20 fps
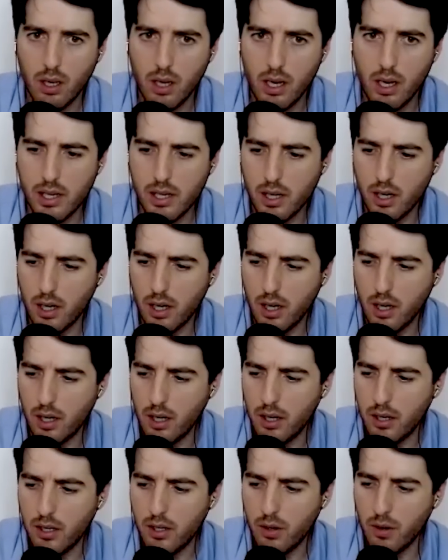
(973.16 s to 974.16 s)
He's
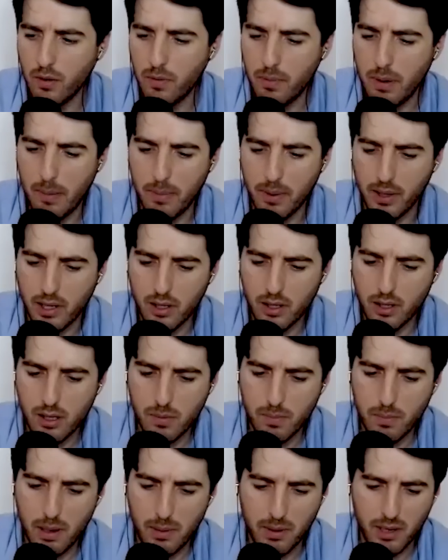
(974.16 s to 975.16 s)
a sort of public
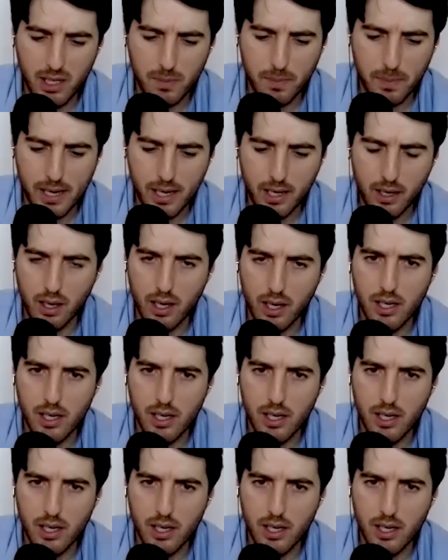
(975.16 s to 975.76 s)
speaker.